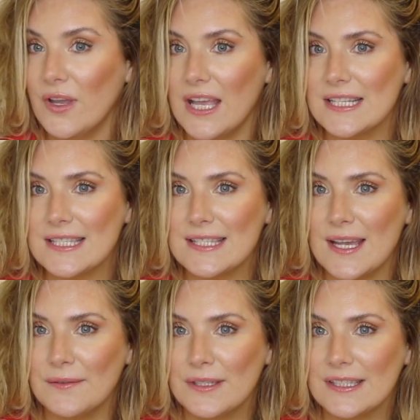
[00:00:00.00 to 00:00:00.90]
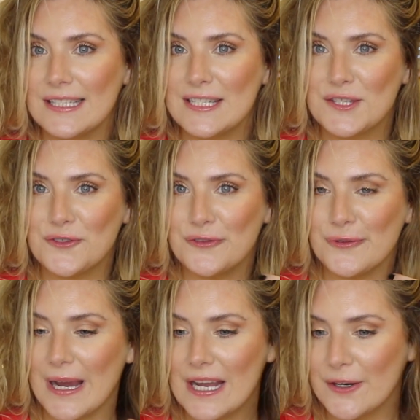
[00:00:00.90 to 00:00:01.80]
Okay, it's definitely
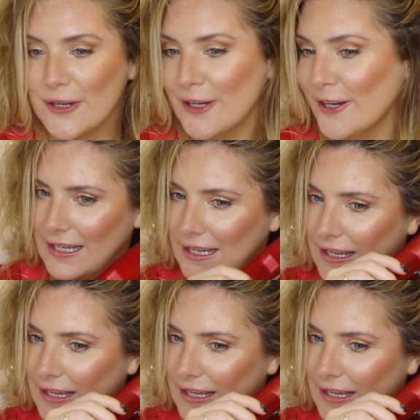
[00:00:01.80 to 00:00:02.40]
straighter.